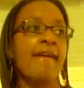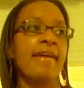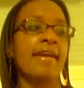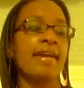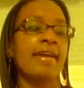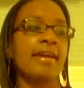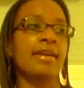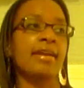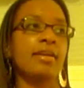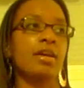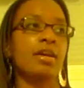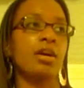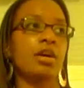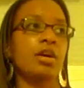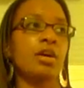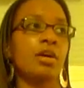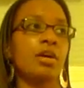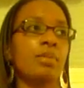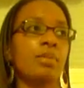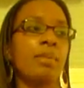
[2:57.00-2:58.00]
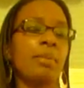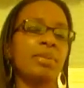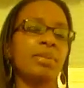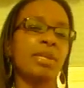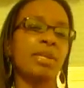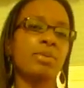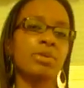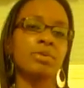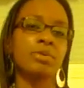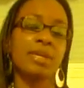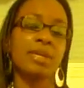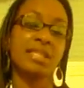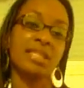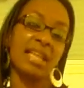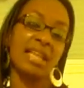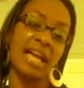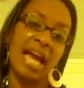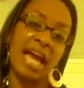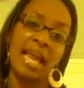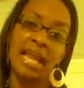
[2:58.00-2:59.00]
And Mama D was
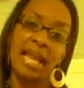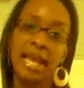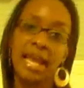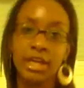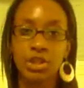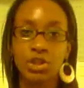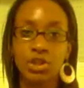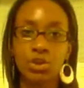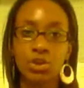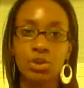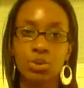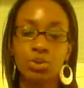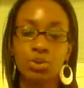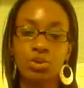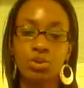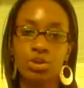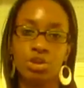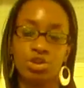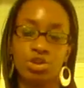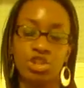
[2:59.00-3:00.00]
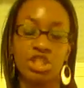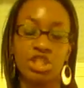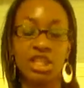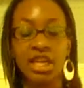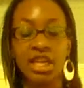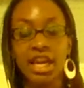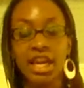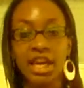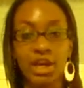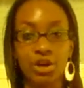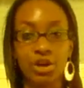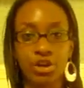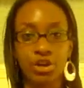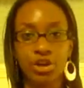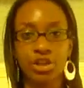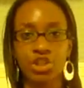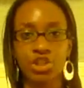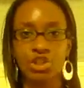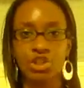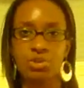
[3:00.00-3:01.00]
basically like, I like you. You know, she didn't like
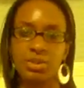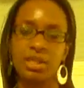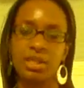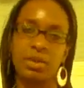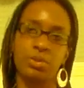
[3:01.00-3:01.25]
Erica. She